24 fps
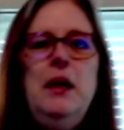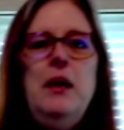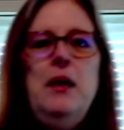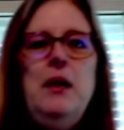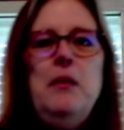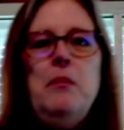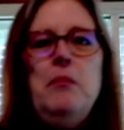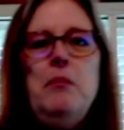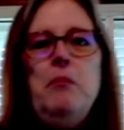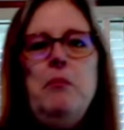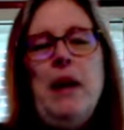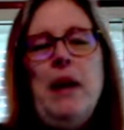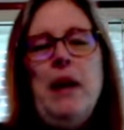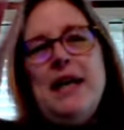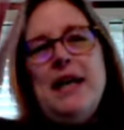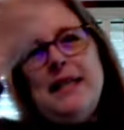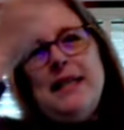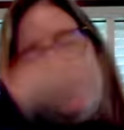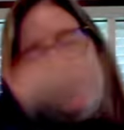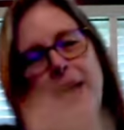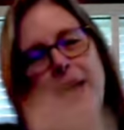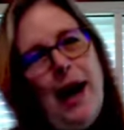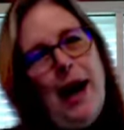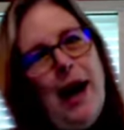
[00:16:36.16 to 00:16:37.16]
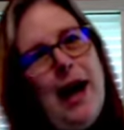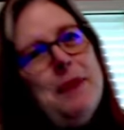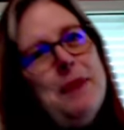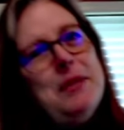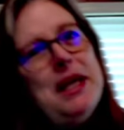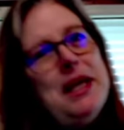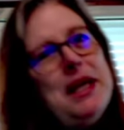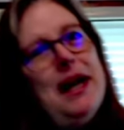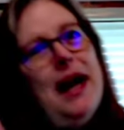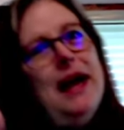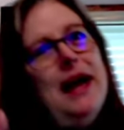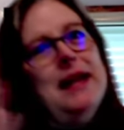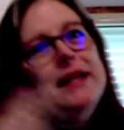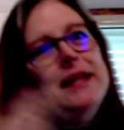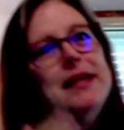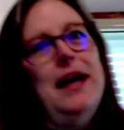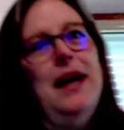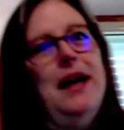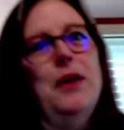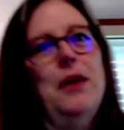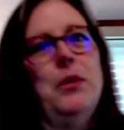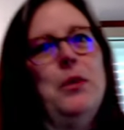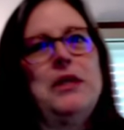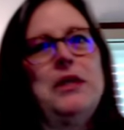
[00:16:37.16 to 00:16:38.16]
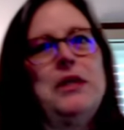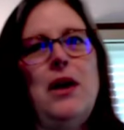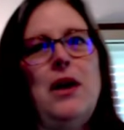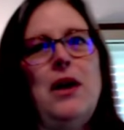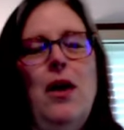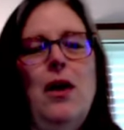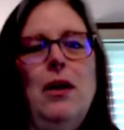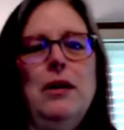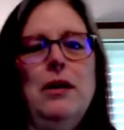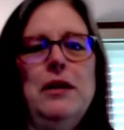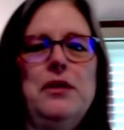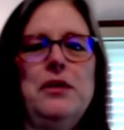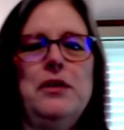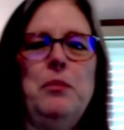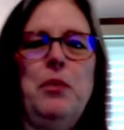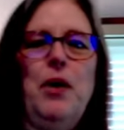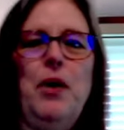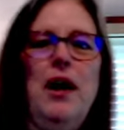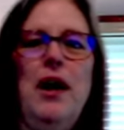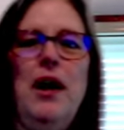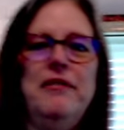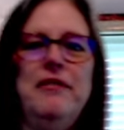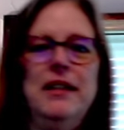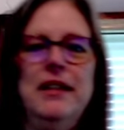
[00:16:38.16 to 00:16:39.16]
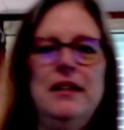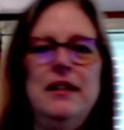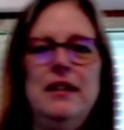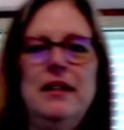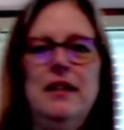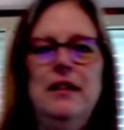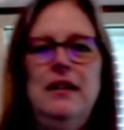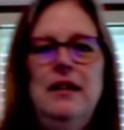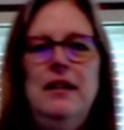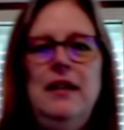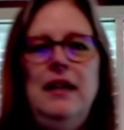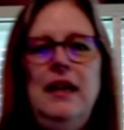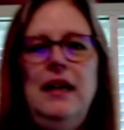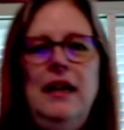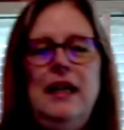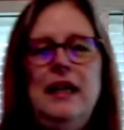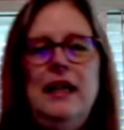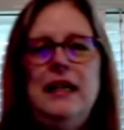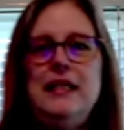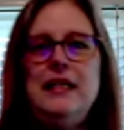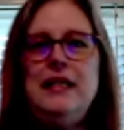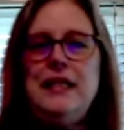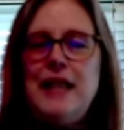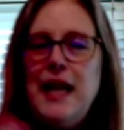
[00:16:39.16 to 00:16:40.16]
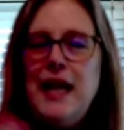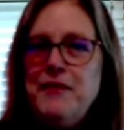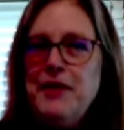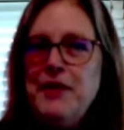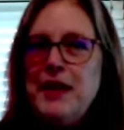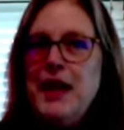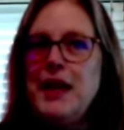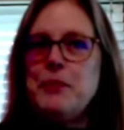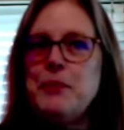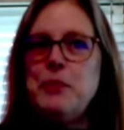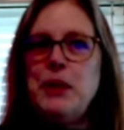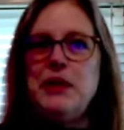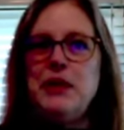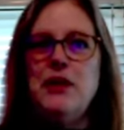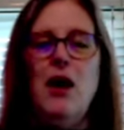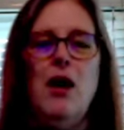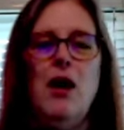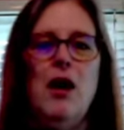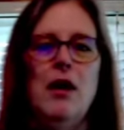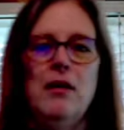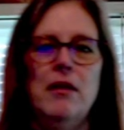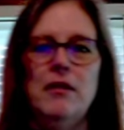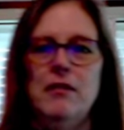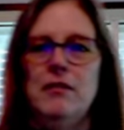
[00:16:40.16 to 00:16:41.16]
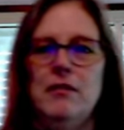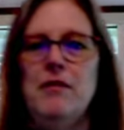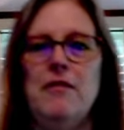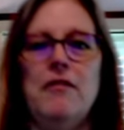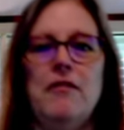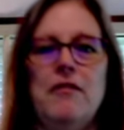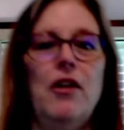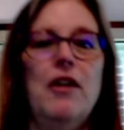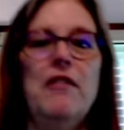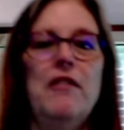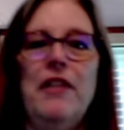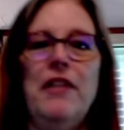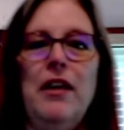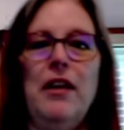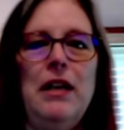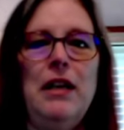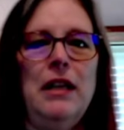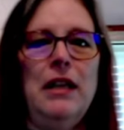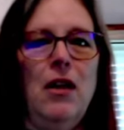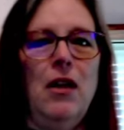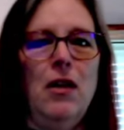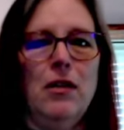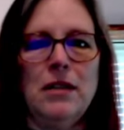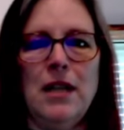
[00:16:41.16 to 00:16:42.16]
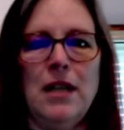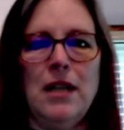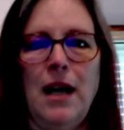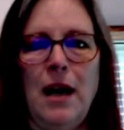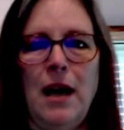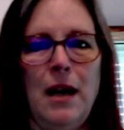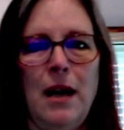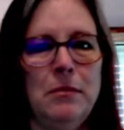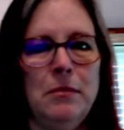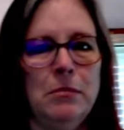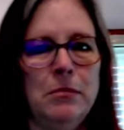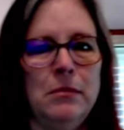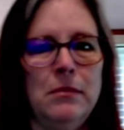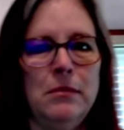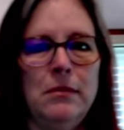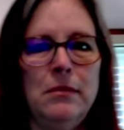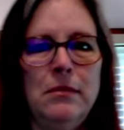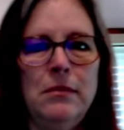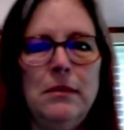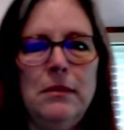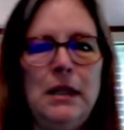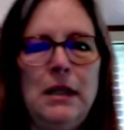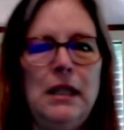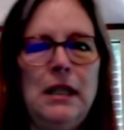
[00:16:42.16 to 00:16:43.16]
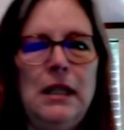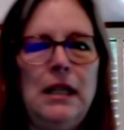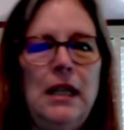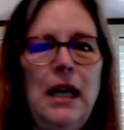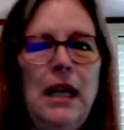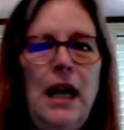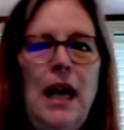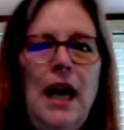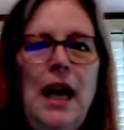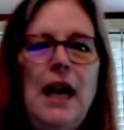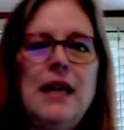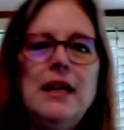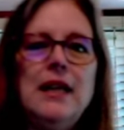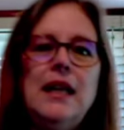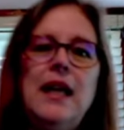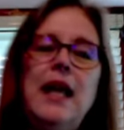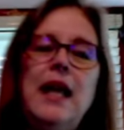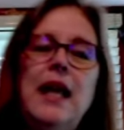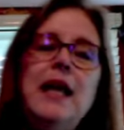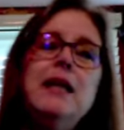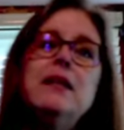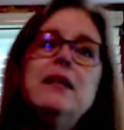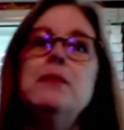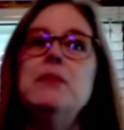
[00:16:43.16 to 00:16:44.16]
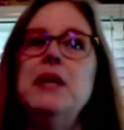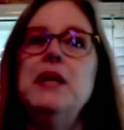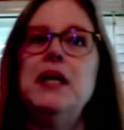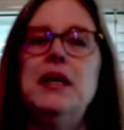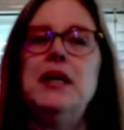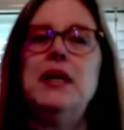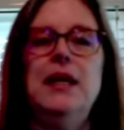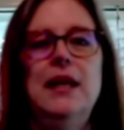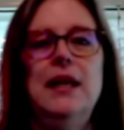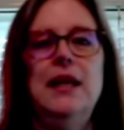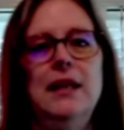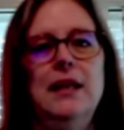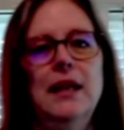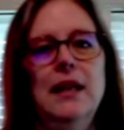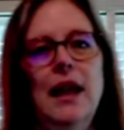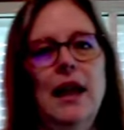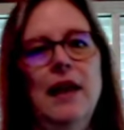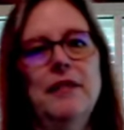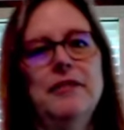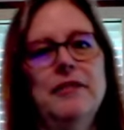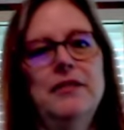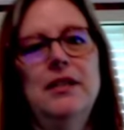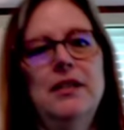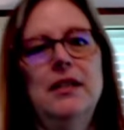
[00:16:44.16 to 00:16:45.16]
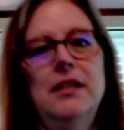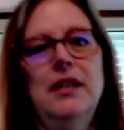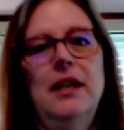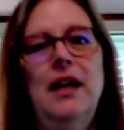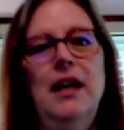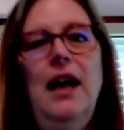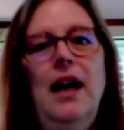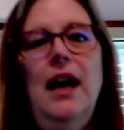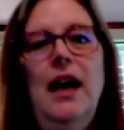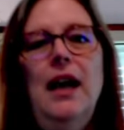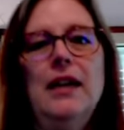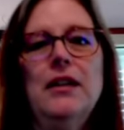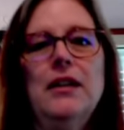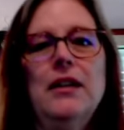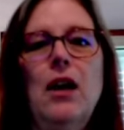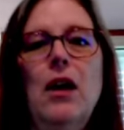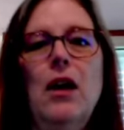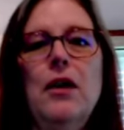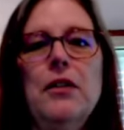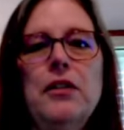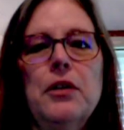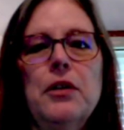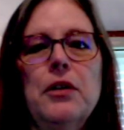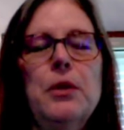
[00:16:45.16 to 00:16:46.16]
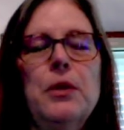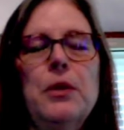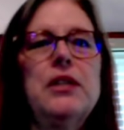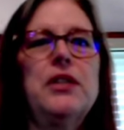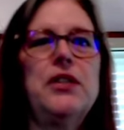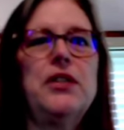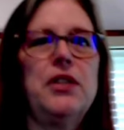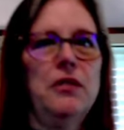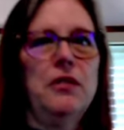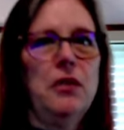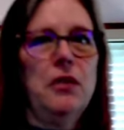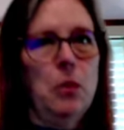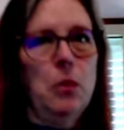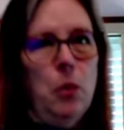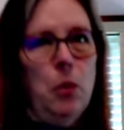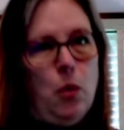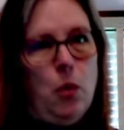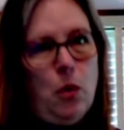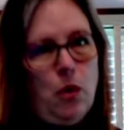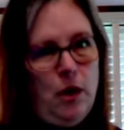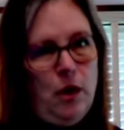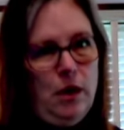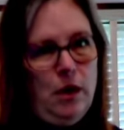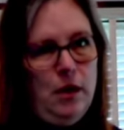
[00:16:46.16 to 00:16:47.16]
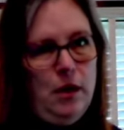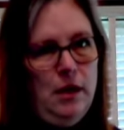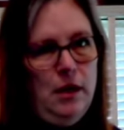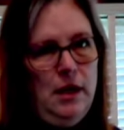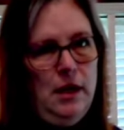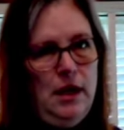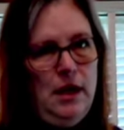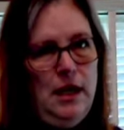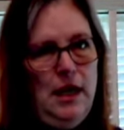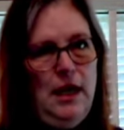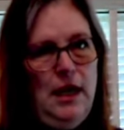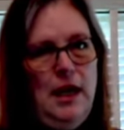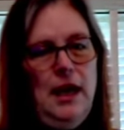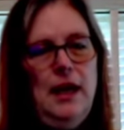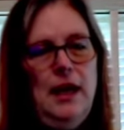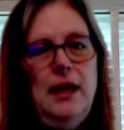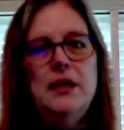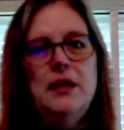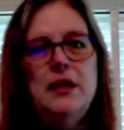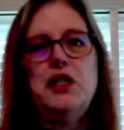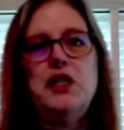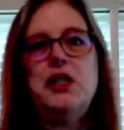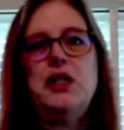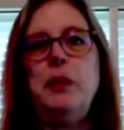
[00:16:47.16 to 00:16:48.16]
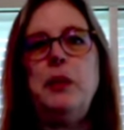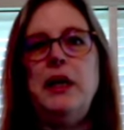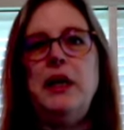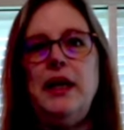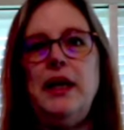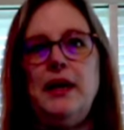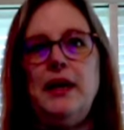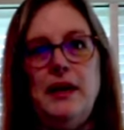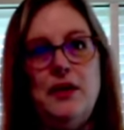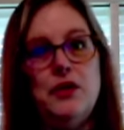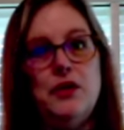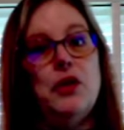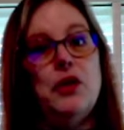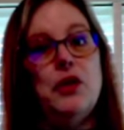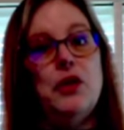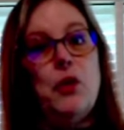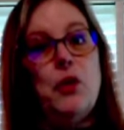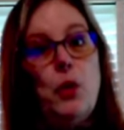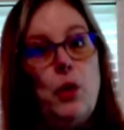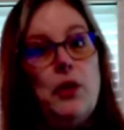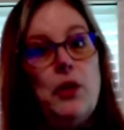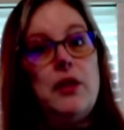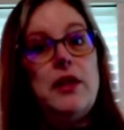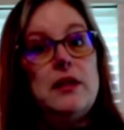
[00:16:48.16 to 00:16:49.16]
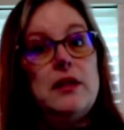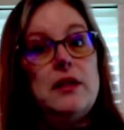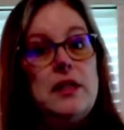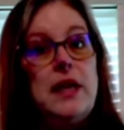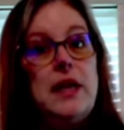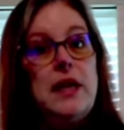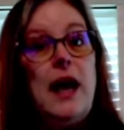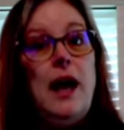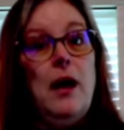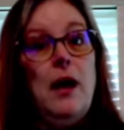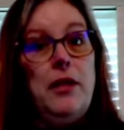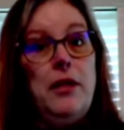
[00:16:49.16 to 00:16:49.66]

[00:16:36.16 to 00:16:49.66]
By the time that Isaiah was called as a prophet, David had been gone for a very long time. And the kingdom that he had left had gone through a civil war and had split into north and south.